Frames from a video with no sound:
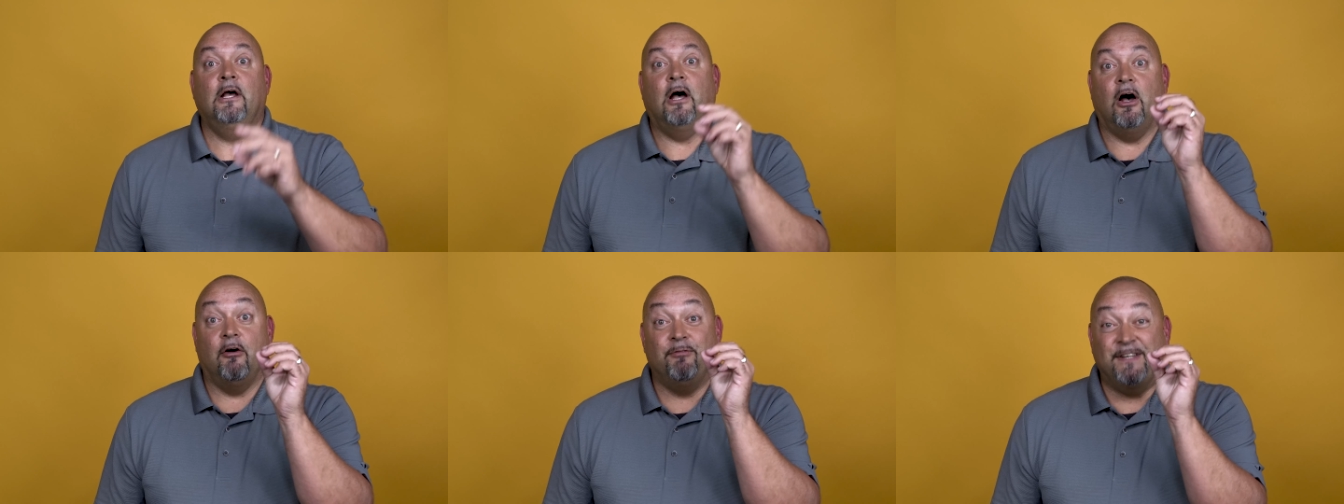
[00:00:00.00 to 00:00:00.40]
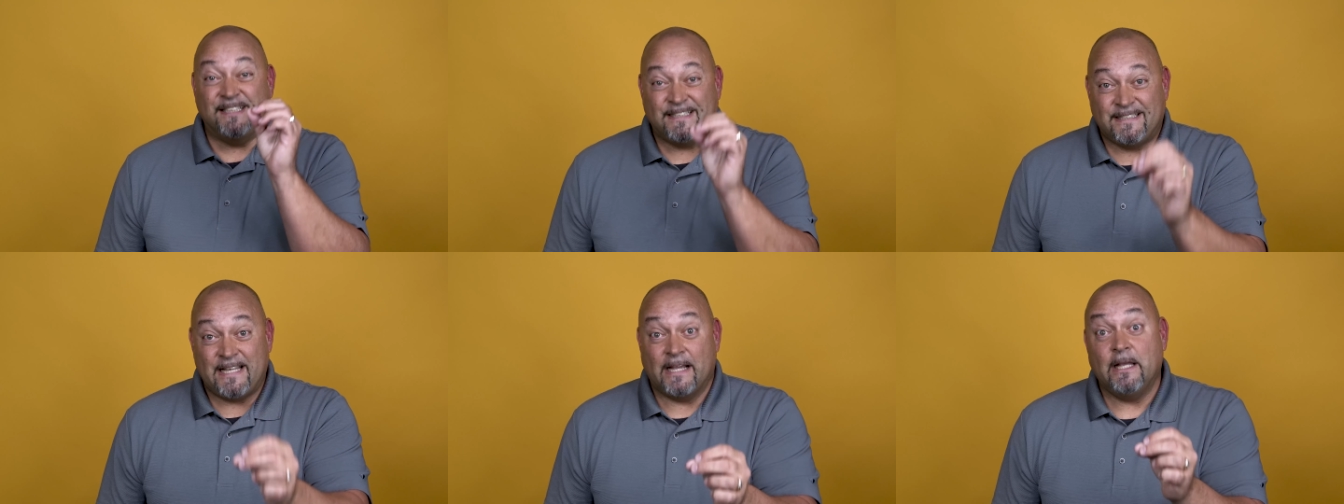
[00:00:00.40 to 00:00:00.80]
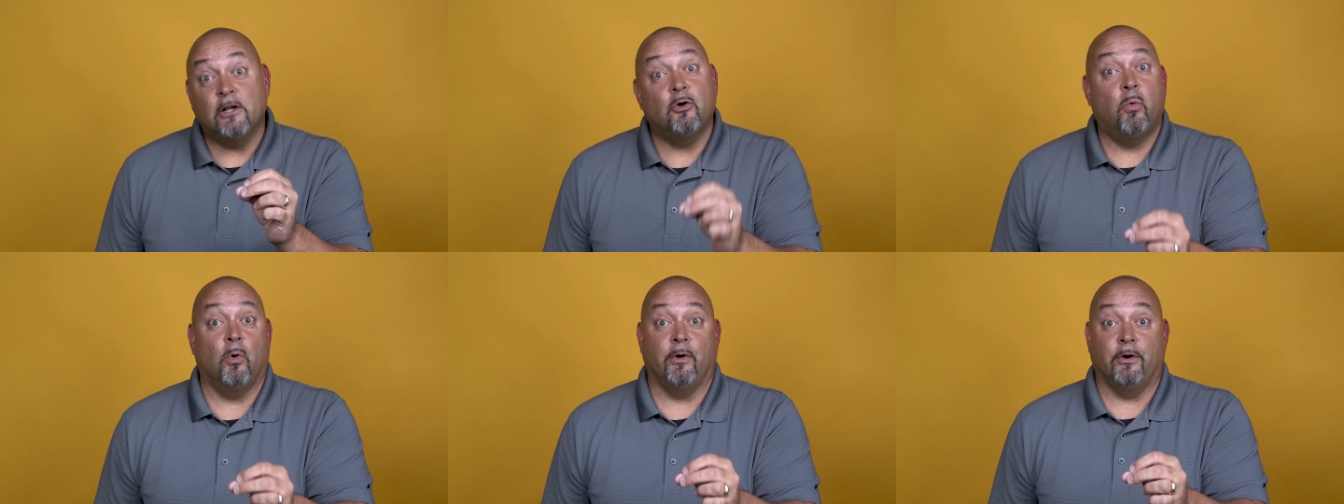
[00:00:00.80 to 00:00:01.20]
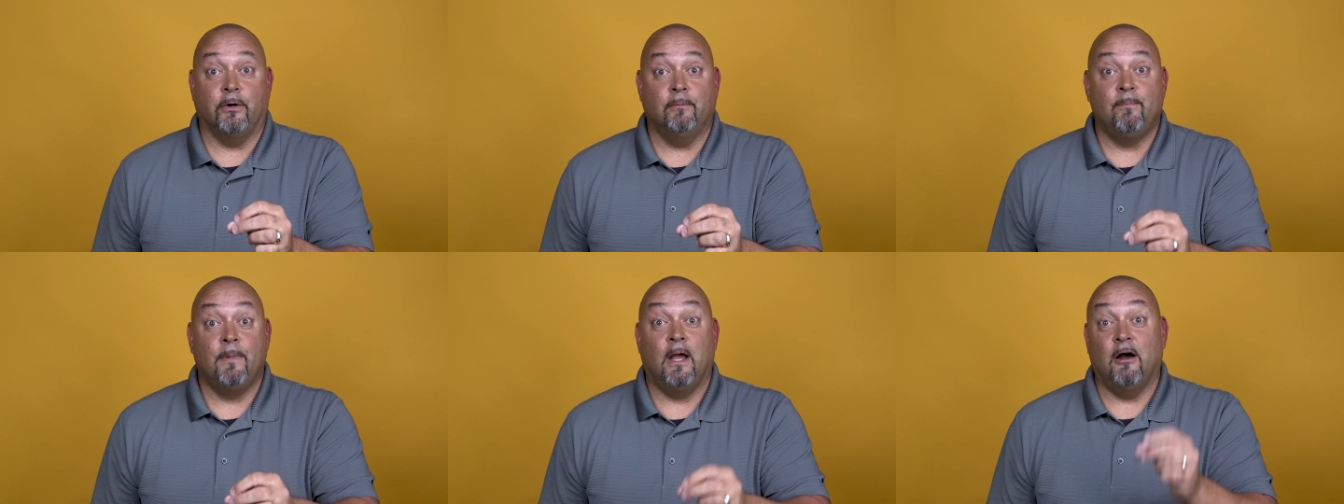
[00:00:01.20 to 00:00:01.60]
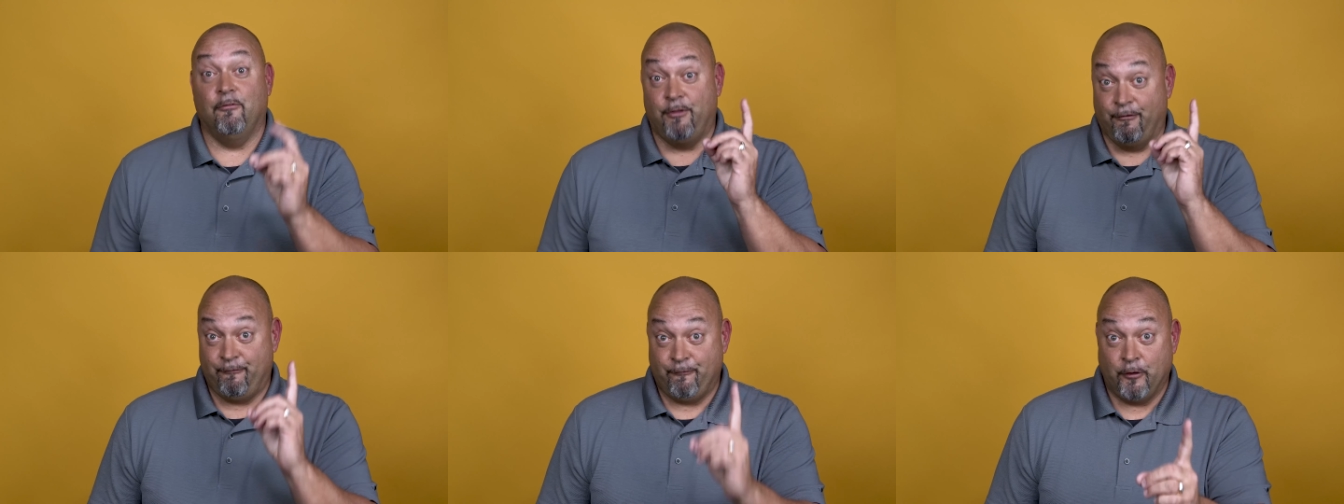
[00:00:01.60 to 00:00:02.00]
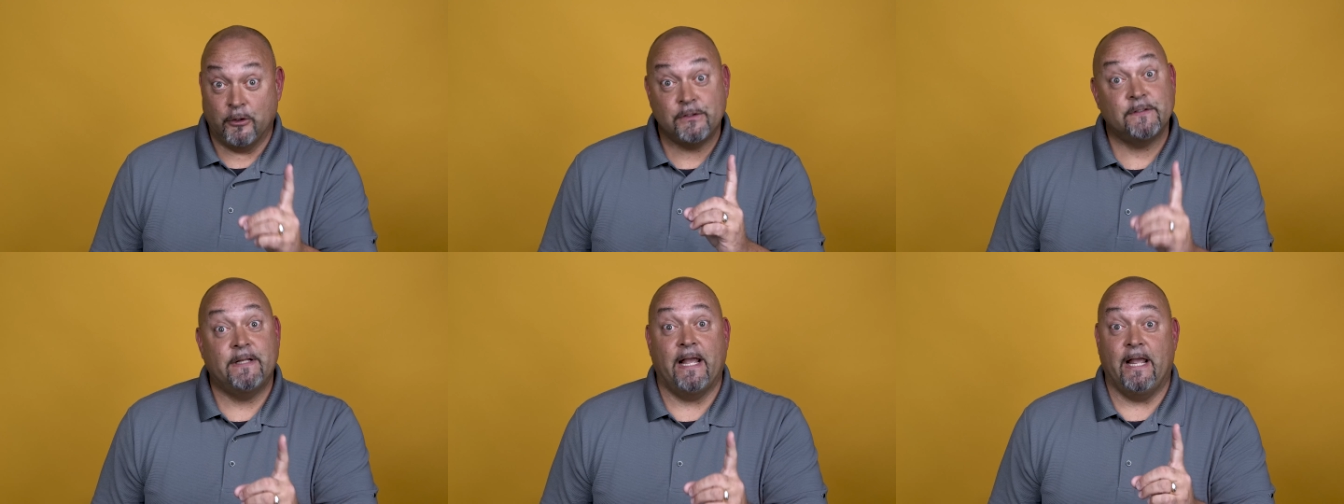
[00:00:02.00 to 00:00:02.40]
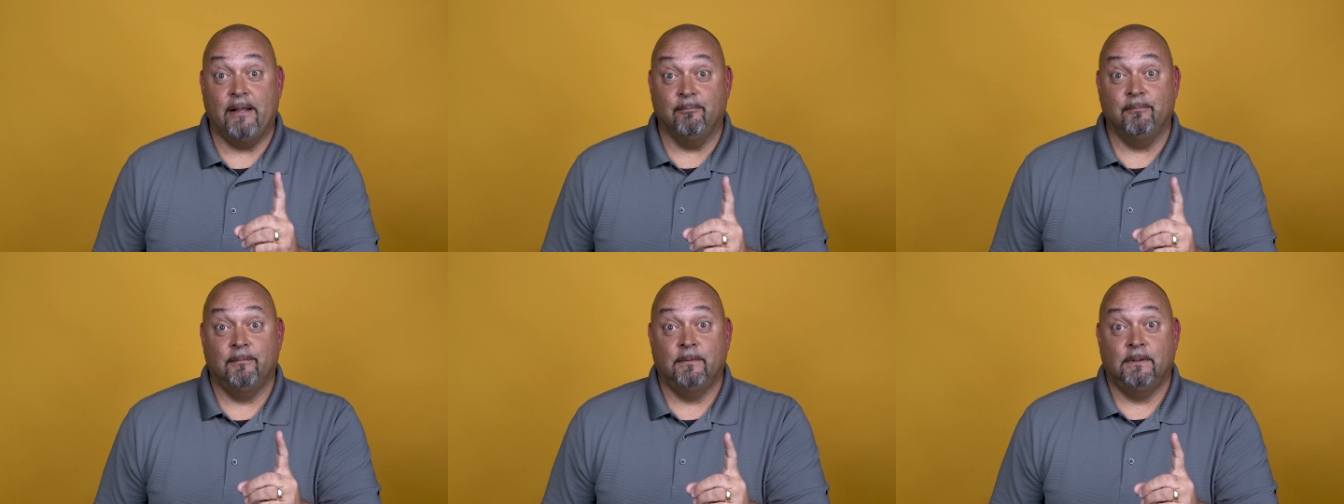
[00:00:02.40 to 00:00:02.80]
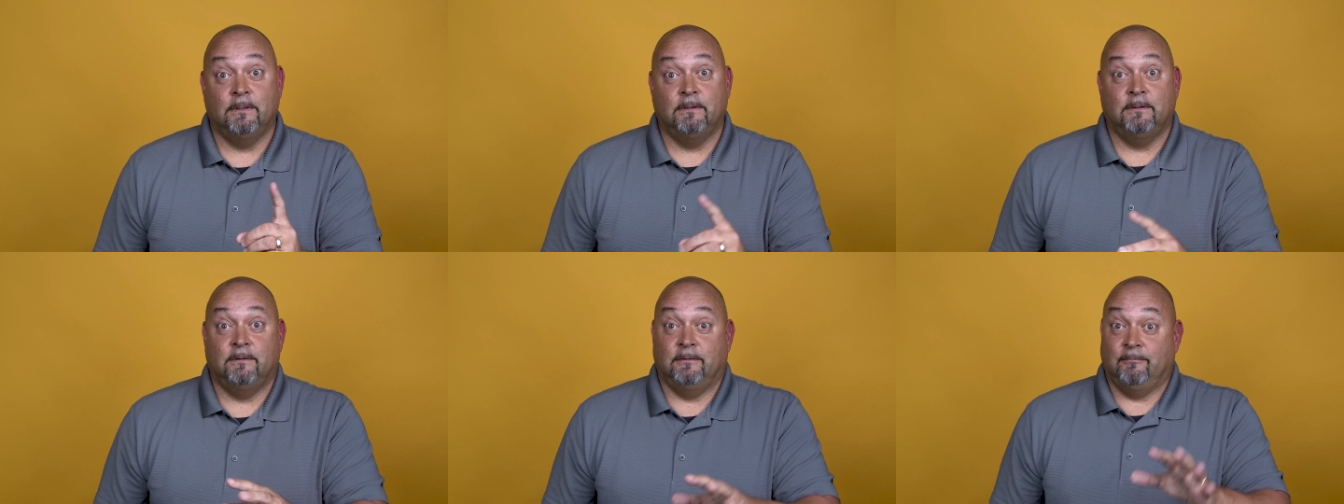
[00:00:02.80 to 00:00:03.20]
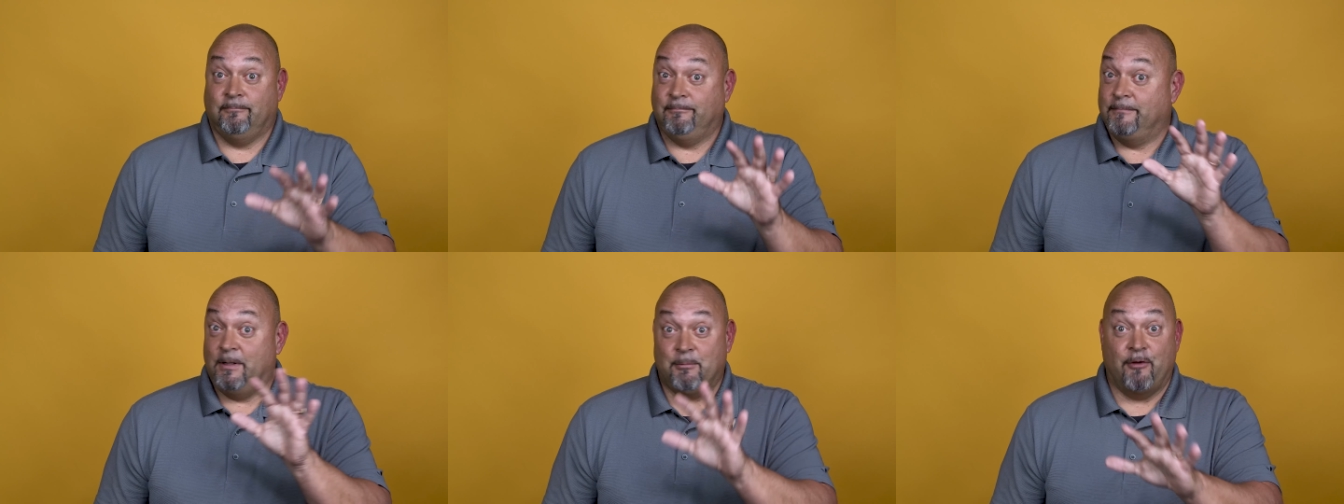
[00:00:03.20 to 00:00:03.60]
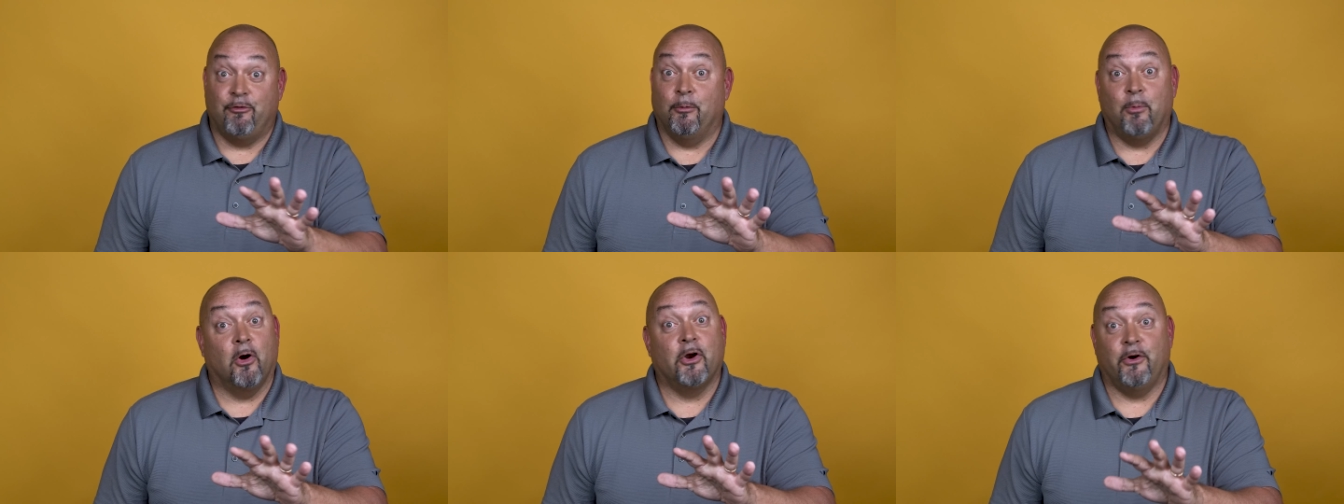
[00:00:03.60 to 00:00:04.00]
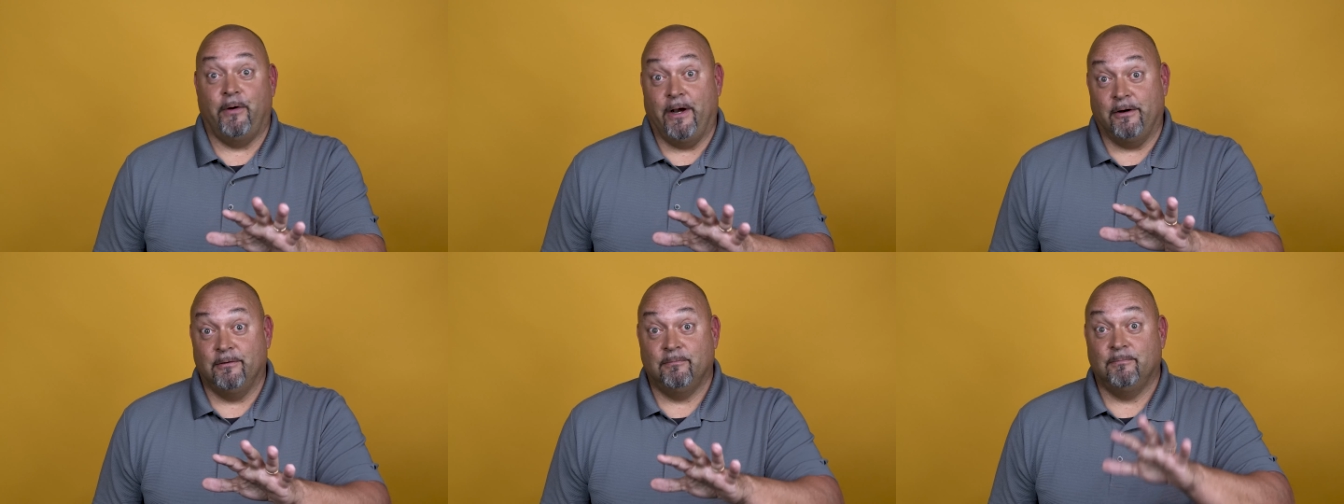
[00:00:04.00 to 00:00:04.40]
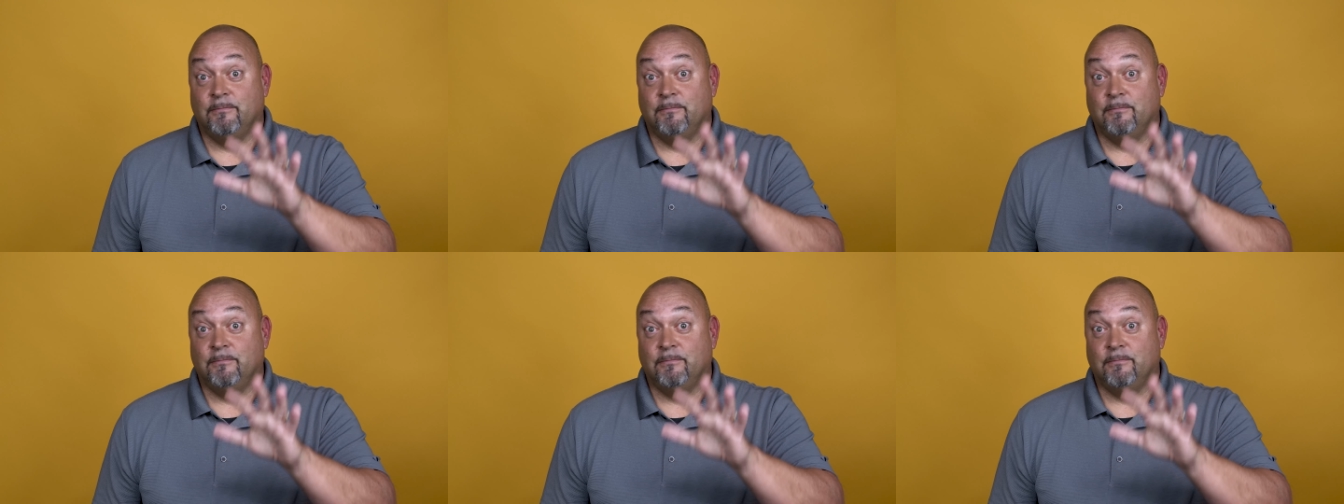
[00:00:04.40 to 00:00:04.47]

of the second quarter of the first game in my football career.